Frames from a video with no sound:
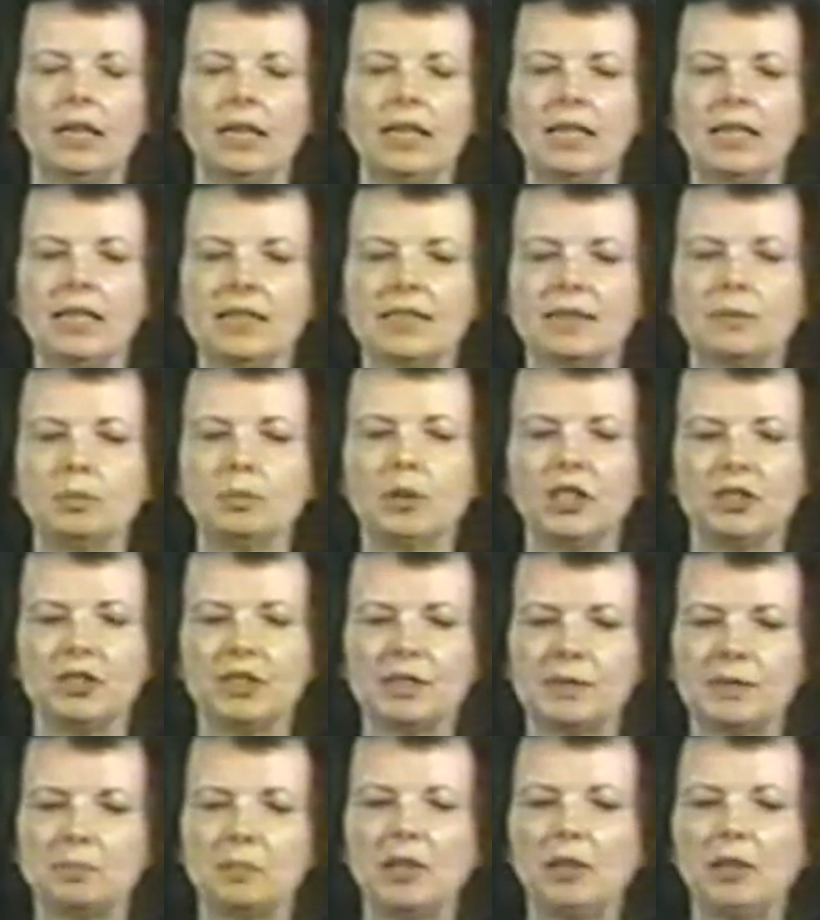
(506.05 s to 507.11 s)
in as much
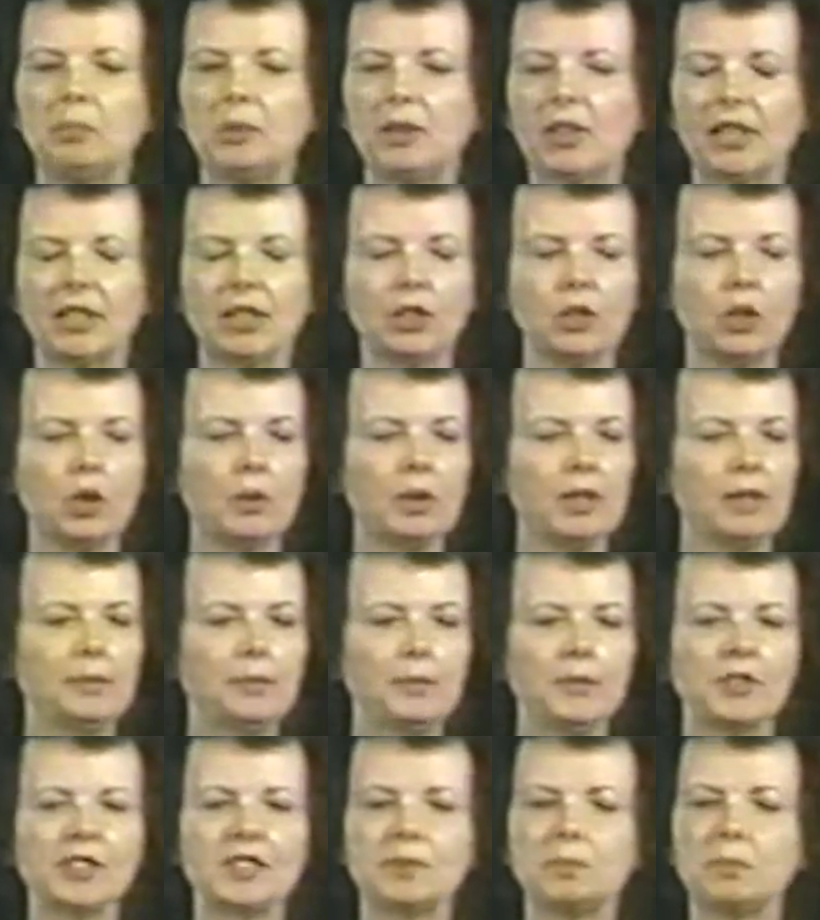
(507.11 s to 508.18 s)
as people are going
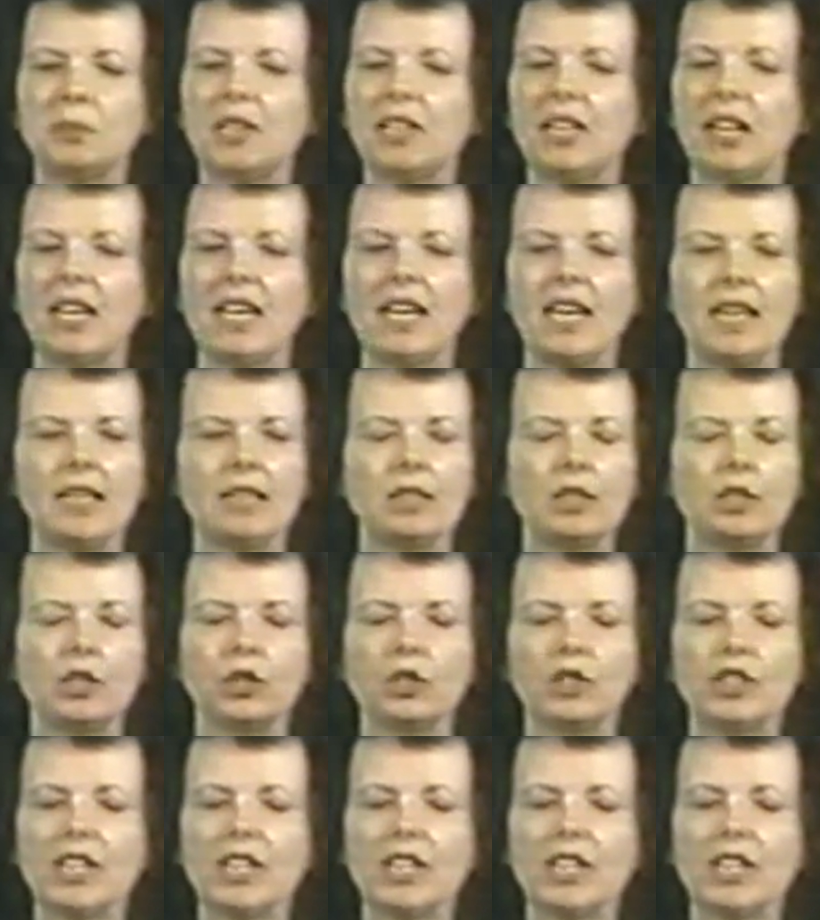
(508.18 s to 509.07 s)
full speed ahead,